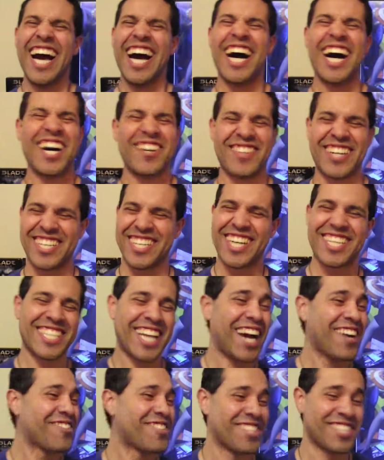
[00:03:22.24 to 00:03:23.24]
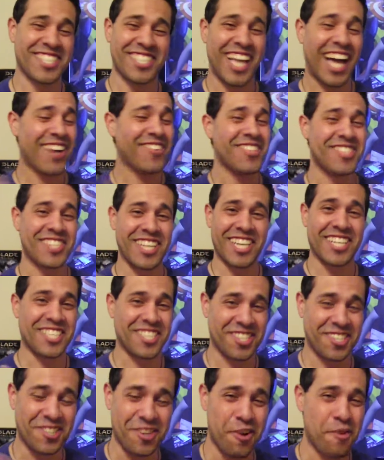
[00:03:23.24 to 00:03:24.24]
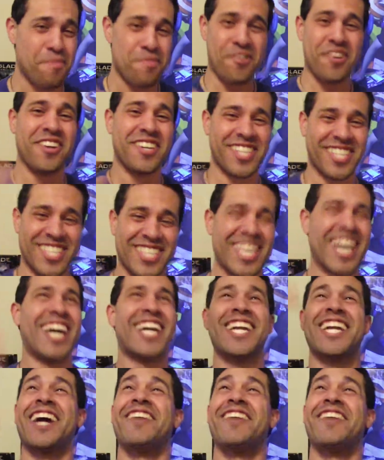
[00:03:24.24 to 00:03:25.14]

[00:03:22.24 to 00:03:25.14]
Oh my gosh, I was like super excited.